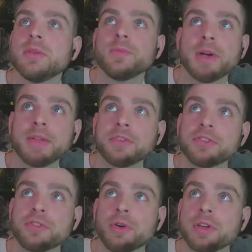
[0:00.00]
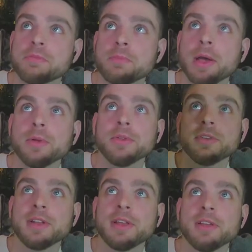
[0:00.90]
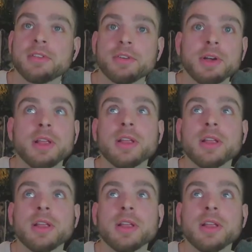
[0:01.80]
I had the strongest bones in history.